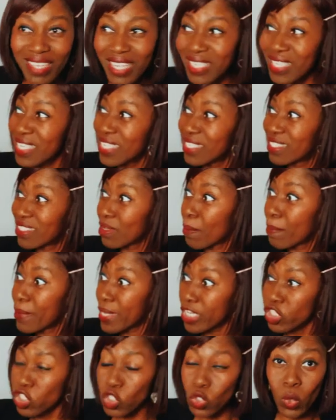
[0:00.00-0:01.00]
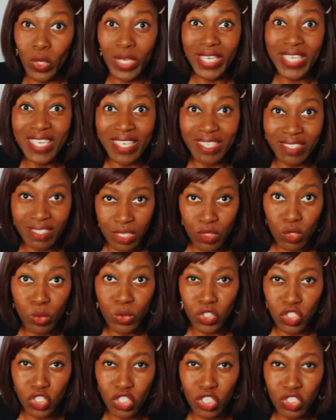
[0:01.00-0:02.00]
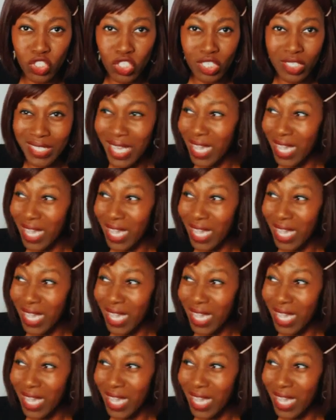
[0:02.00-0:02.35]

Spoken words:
and he needs to make sure he is in those churches,